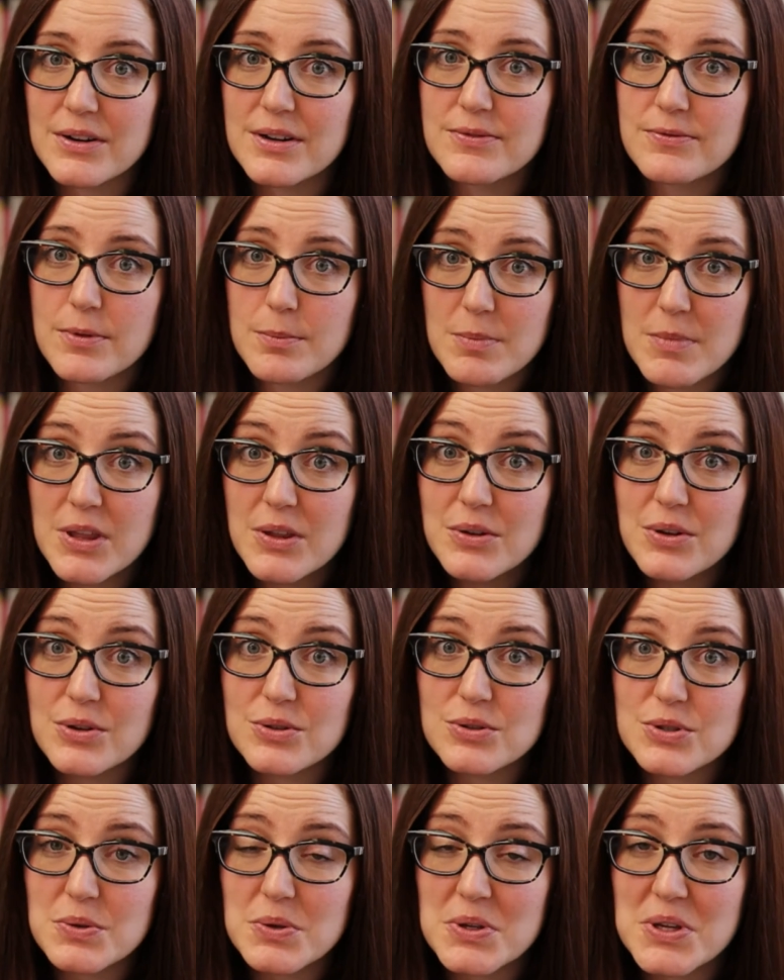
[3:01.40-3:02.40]
familiar
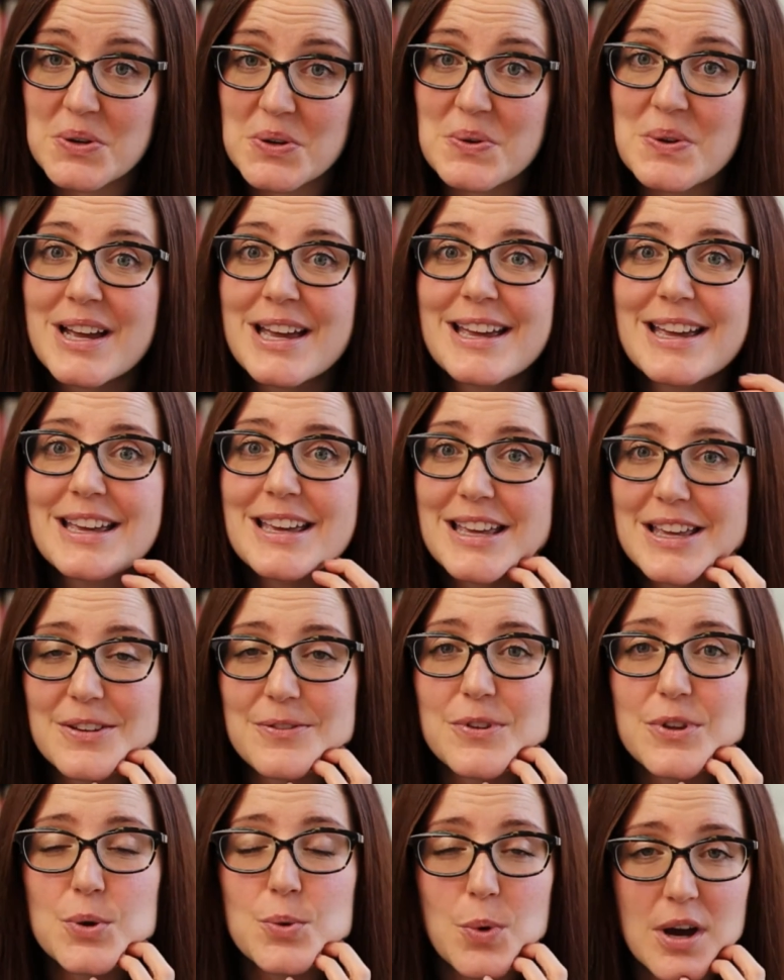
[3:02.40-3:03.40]
to you
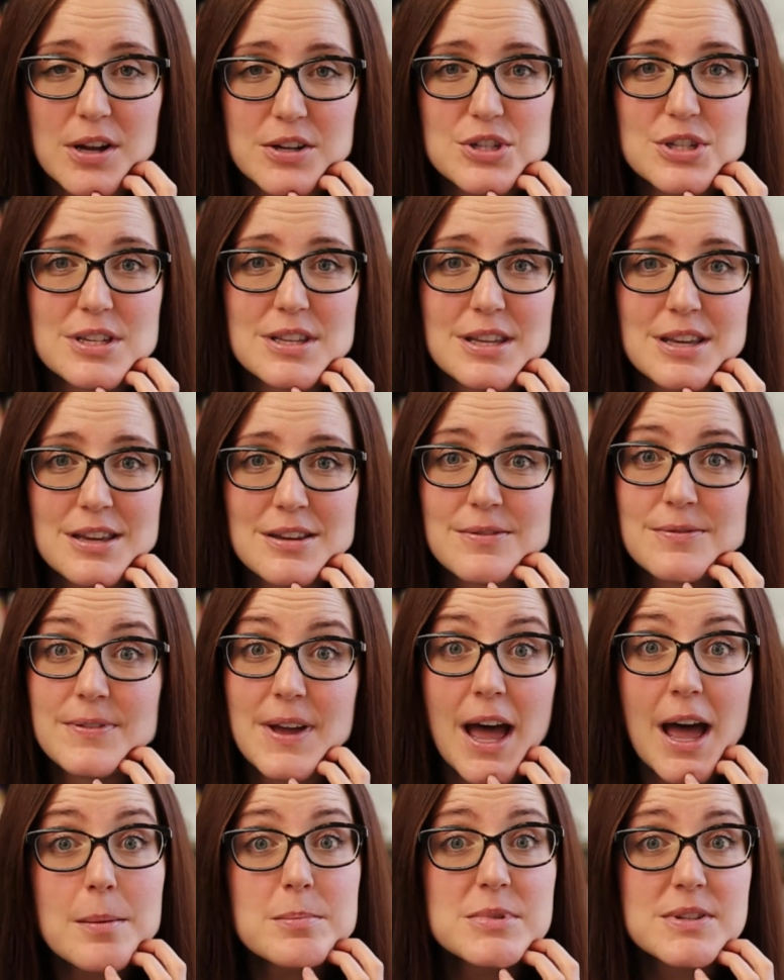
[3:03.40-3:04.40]
if you watched the
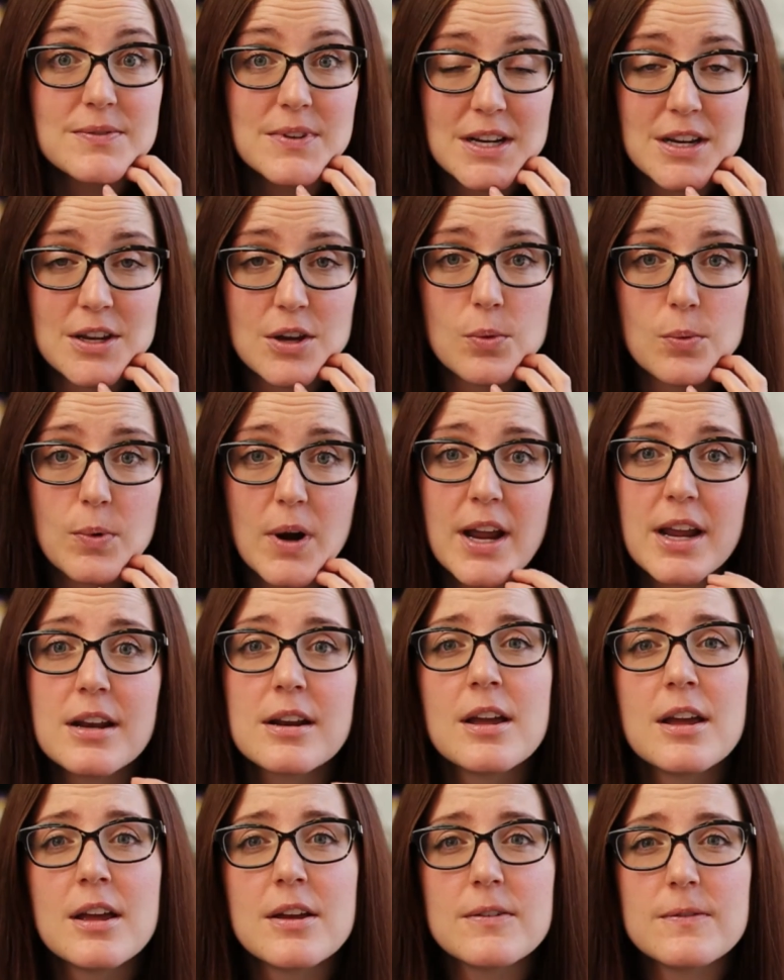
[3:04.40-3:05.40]
FABS video, right?
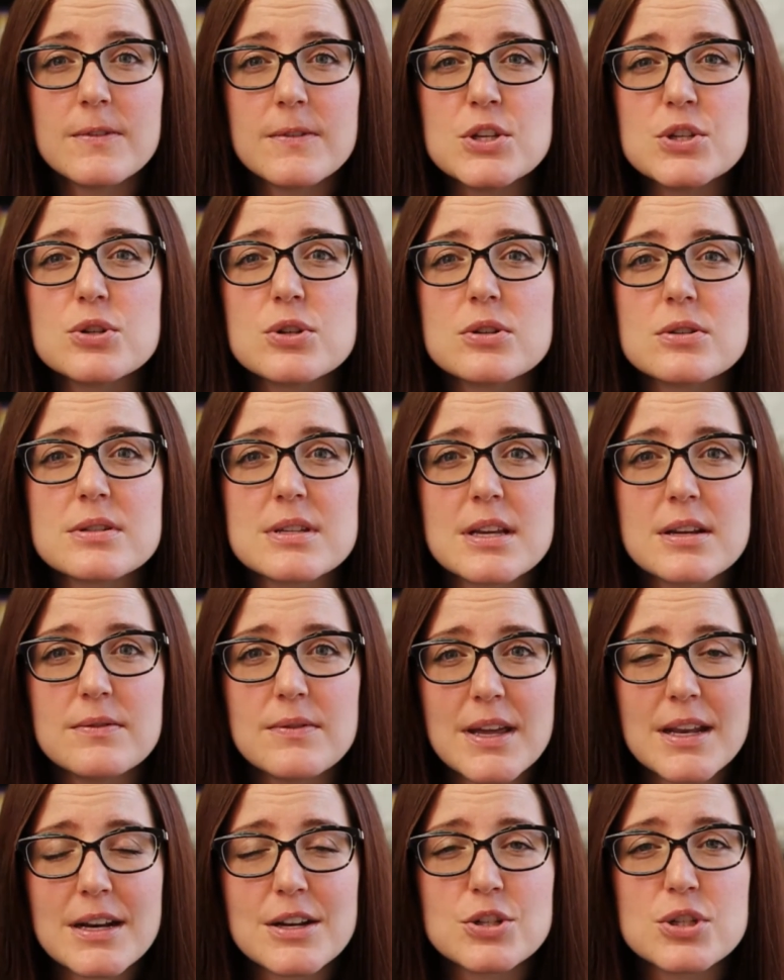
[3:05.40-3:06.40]
Features,
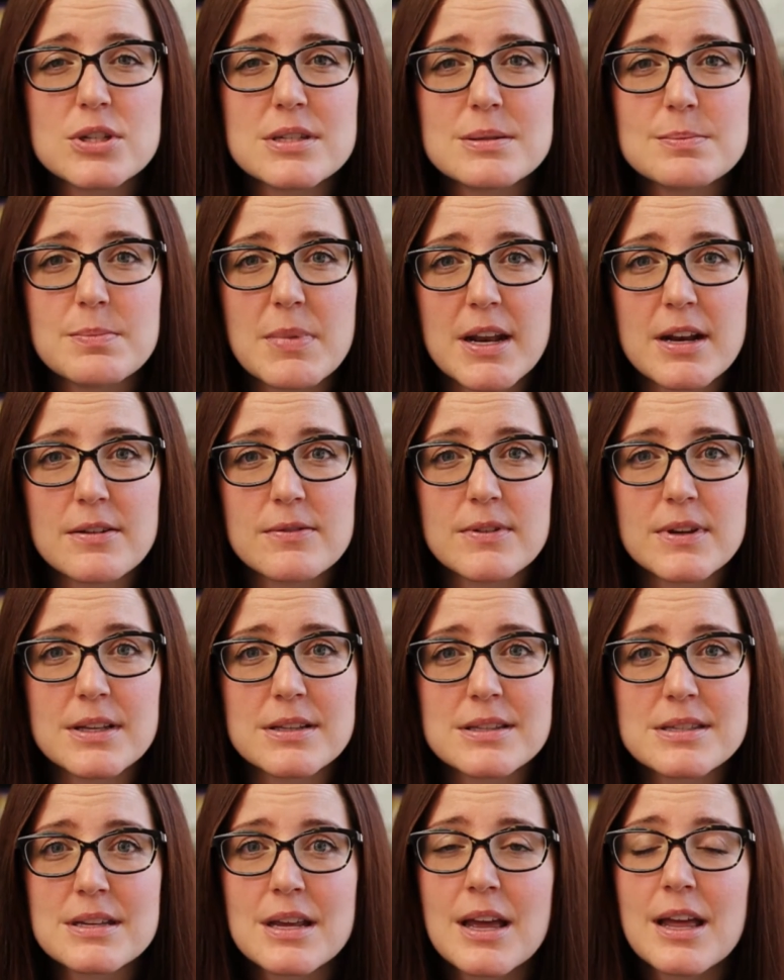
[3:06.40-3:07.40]
advantages,
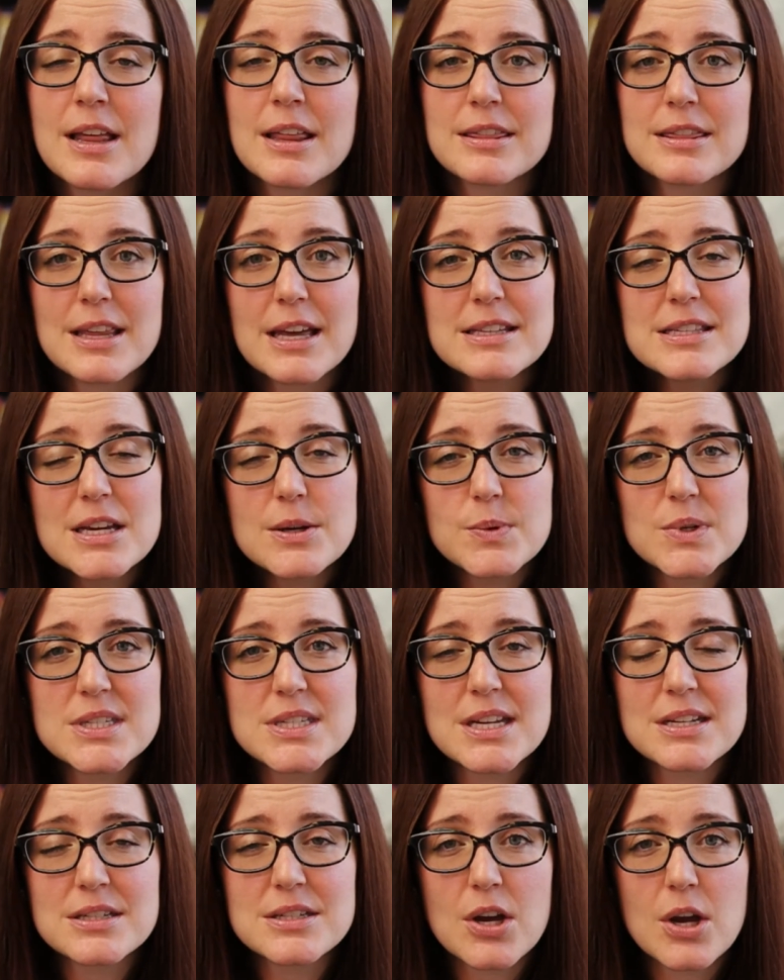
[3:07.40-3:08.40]
benefits. That's how we
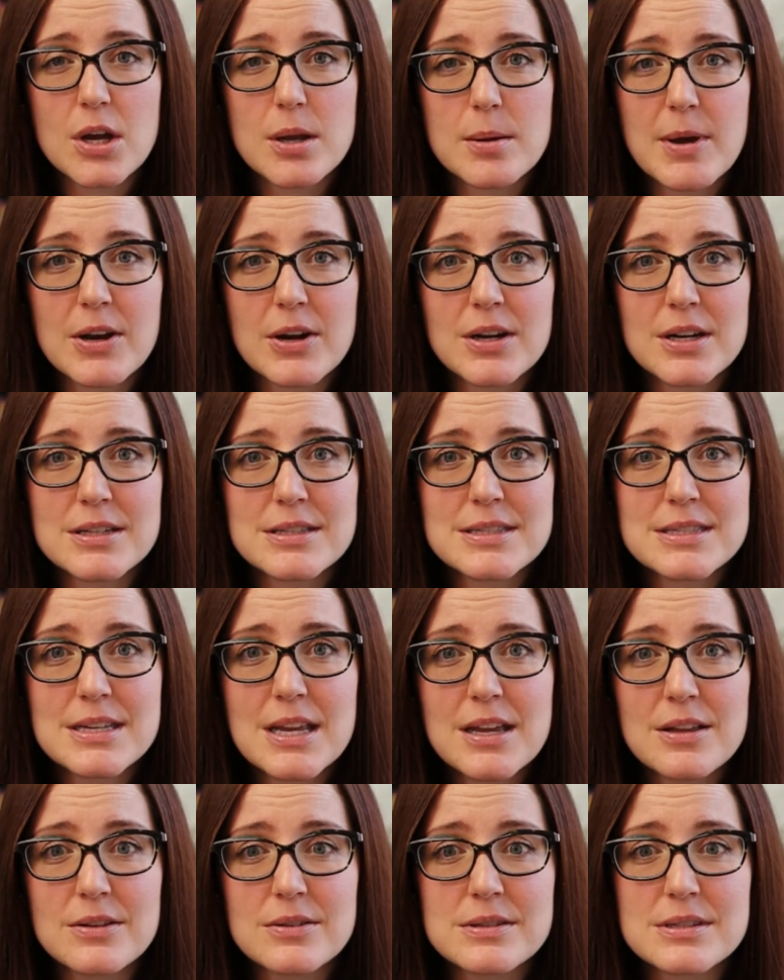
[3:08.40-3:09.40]
tend to talk about it in
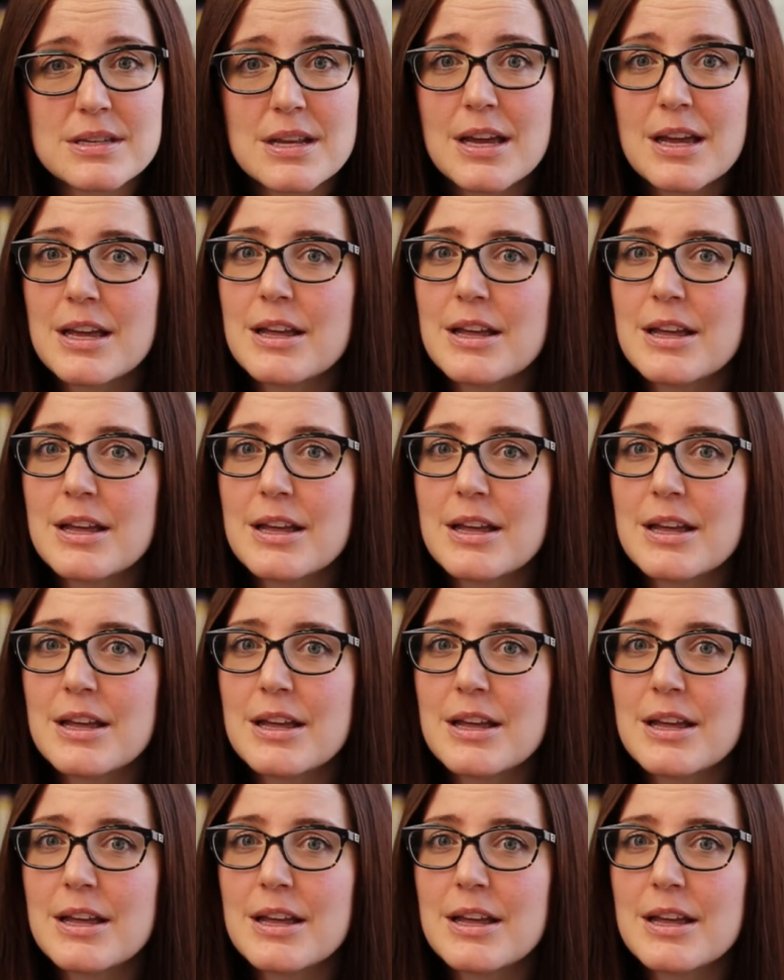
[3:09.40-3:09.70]
sales.